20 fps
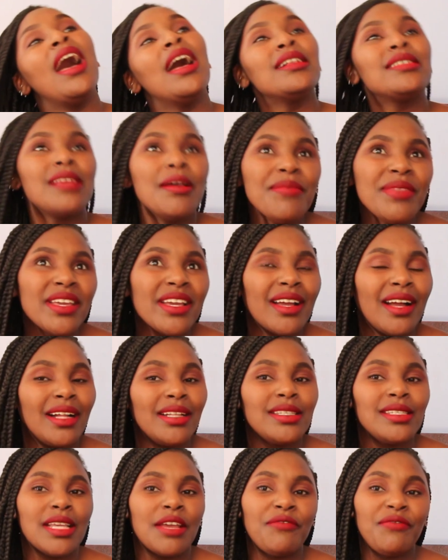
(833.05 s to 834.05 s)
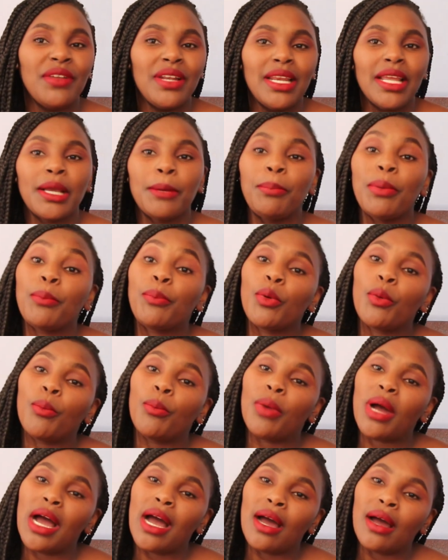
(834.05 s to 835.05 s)
Something else, I feel like people,
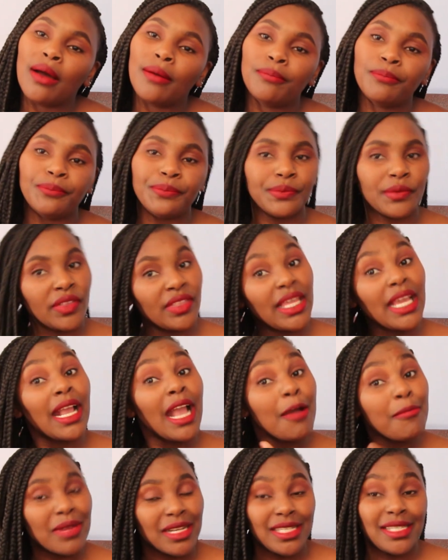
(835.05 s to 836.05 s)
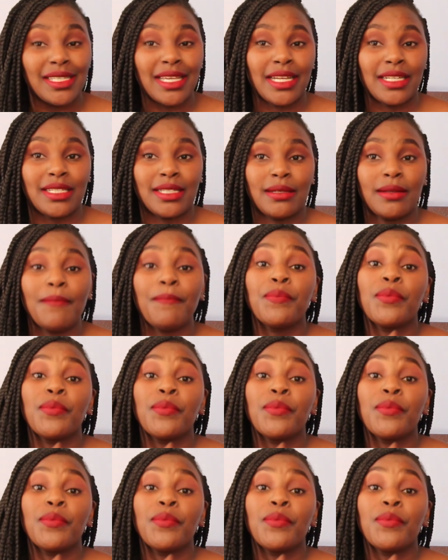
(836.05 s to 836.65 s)
they come a set.